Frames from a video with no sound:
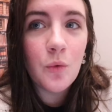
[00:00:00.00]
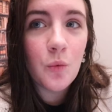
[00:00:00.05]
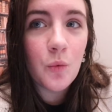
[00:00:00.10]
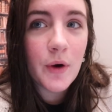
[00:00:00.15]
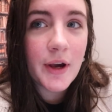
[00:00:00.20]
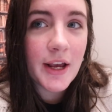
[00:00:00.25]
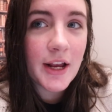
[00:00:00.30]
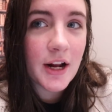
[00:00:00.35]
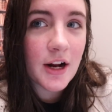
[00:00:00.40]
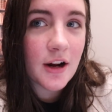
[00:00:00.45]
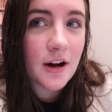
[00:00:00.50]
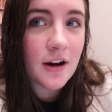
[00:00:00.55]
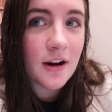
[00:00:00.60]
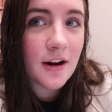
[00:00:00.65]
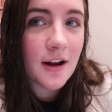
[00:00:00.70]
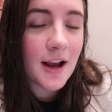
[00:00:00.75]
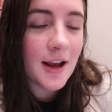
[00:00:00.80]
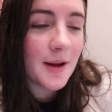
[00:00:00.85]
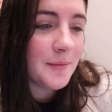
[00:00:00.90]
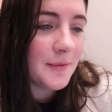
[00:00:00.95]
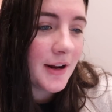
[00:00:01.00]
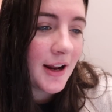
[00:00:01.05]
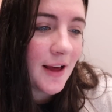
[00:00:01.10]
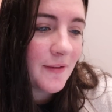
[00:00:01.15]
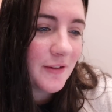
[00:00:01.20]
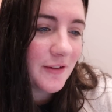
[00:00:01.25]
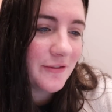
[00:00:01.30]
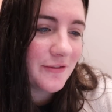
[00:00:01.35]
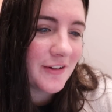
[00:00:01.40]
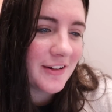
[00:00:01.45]
Where I'm not
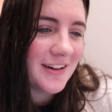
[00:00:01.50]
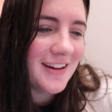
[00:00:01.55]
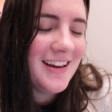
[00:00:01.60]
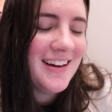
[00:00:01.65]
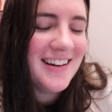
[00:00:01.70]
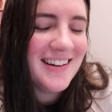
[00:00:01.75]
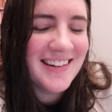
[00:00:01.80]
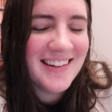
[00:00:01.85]
having fun.